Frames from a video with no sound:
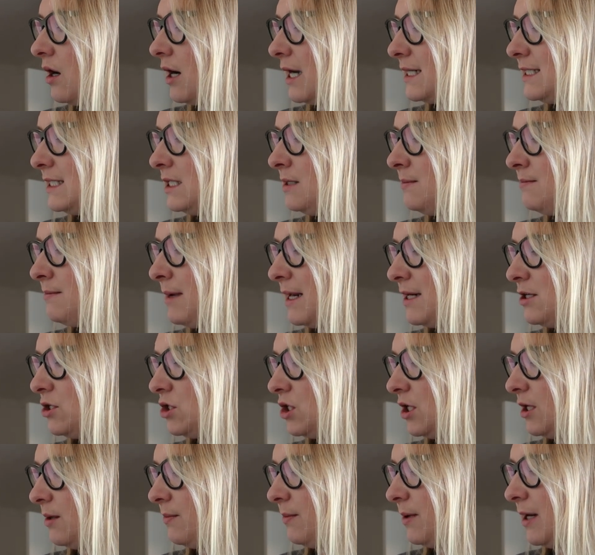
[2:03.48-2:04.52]
I didn't
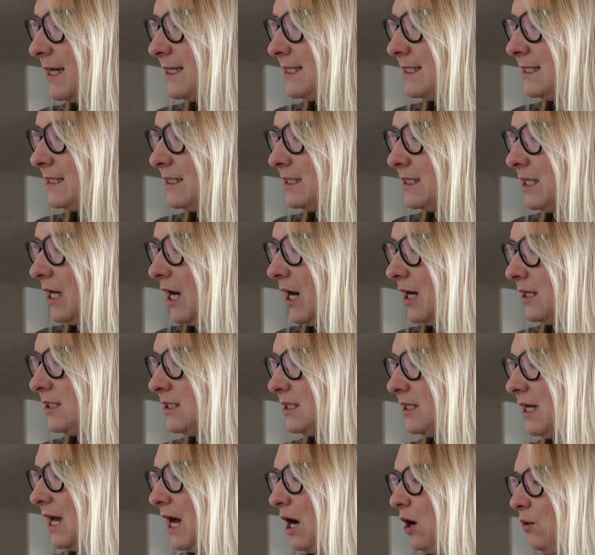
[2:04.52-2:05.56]
mention, but I
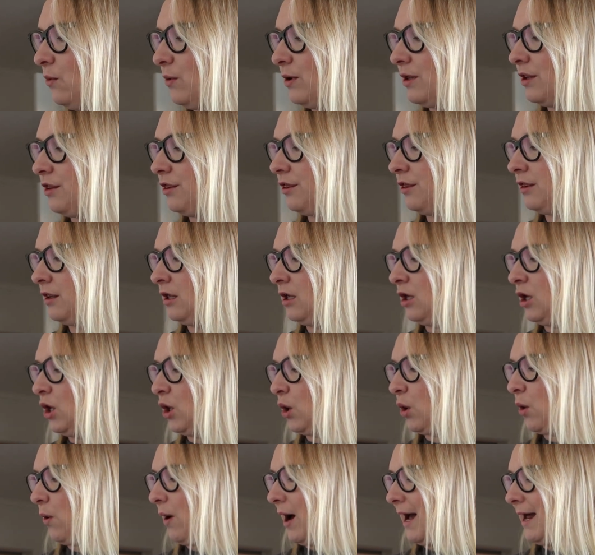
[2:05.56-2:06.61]
started out with
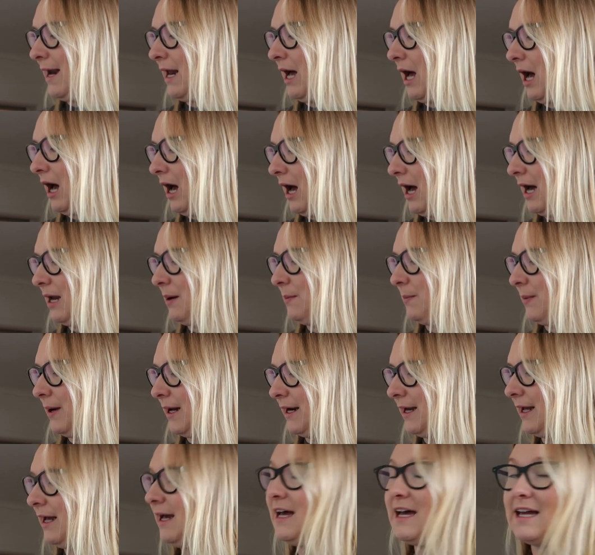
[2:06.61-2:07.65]
quite hard
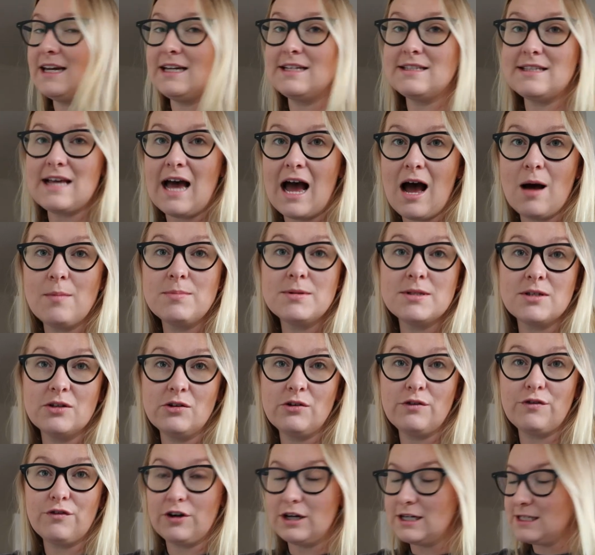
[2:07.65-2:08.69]
butter, and it's
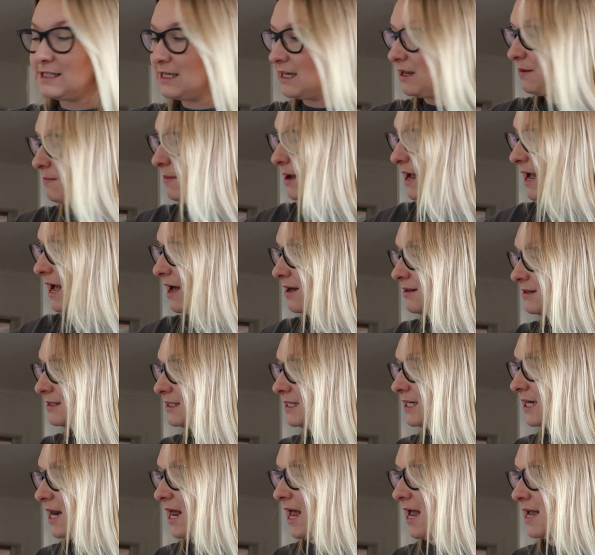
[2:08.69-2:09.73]
absolutely freezing in my
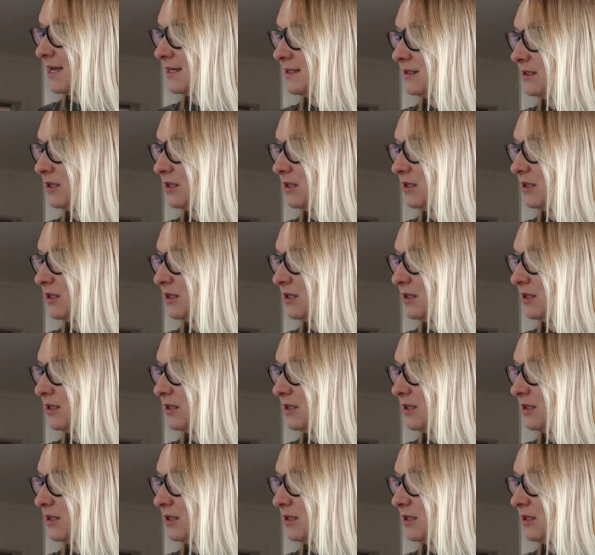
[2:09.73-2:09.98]
house today.